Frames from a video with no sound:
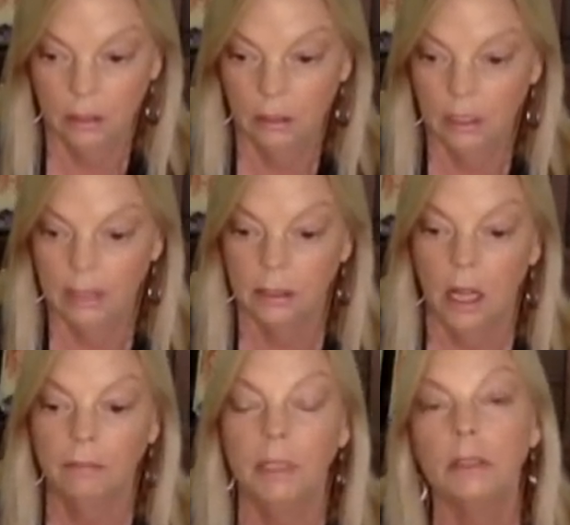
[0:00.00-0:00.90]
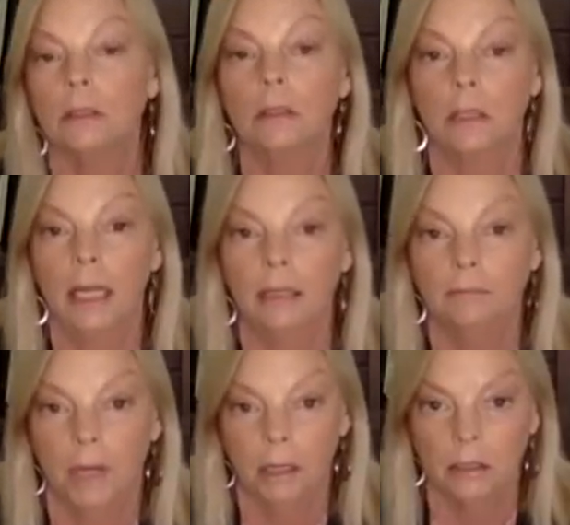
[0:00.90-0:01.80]
He's coming to the end.
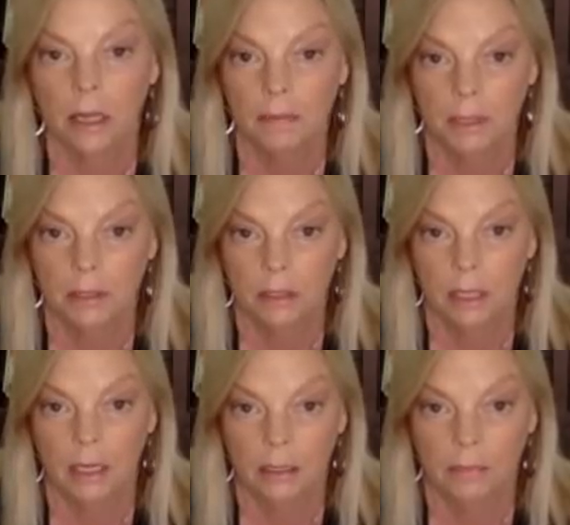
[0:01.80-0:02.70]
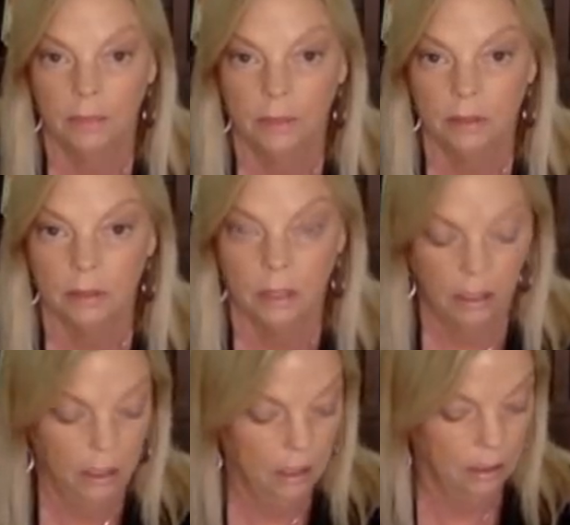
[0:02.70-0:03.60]
Barr's coming to the end of his
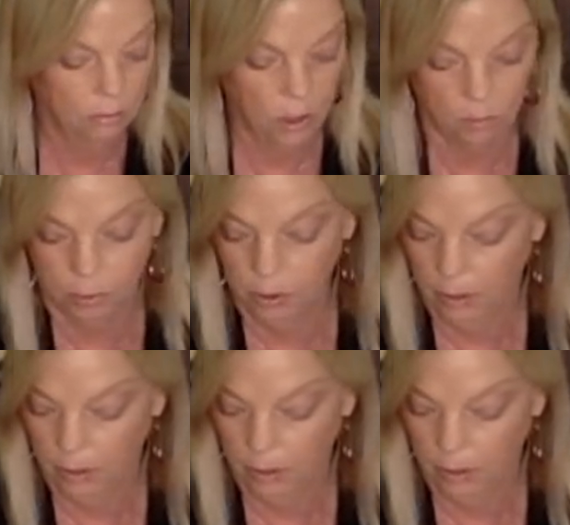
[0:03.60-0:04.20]
rope.